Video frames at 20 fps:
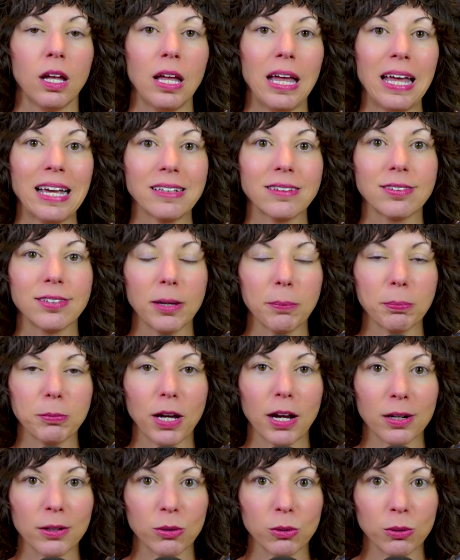except
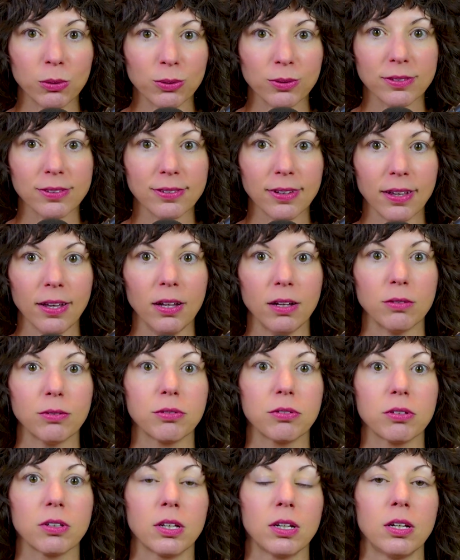our own selves.